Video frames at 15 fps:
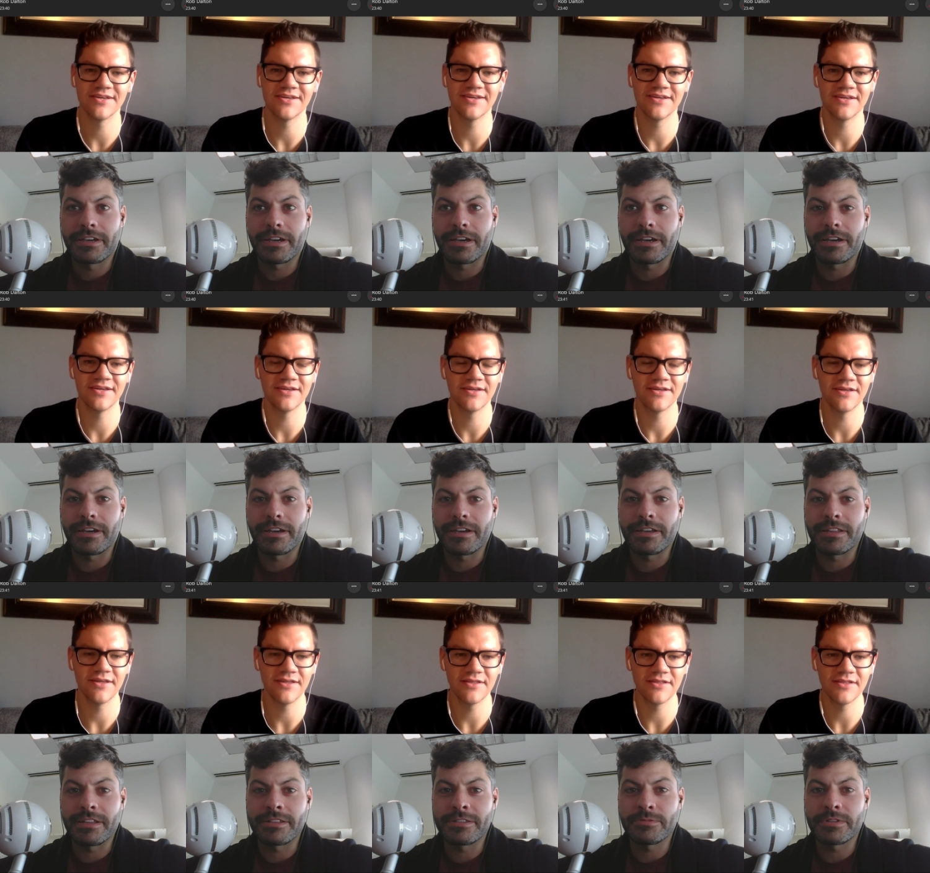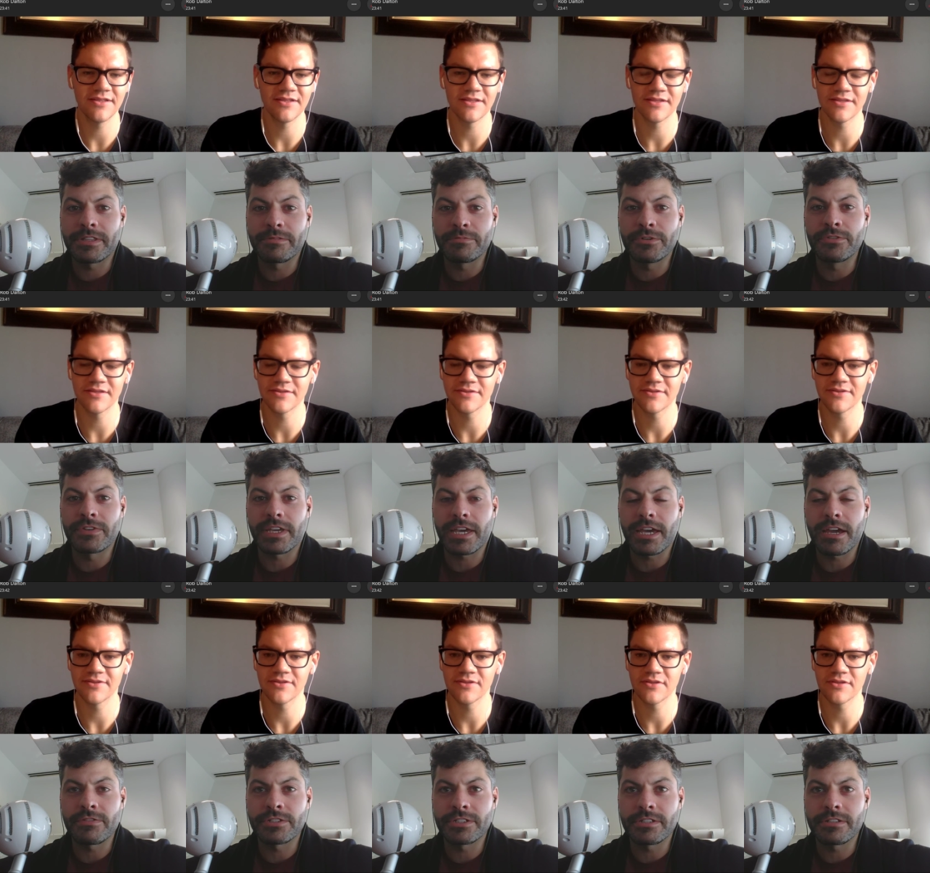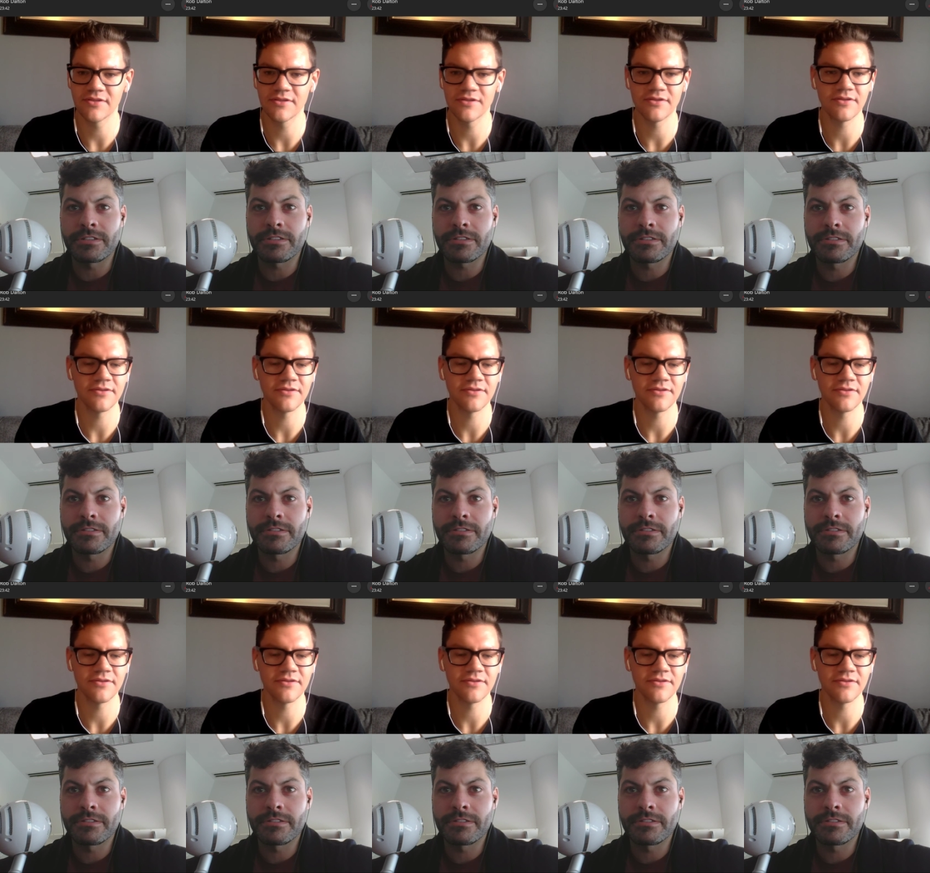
Speaker 1: It's when the moving averages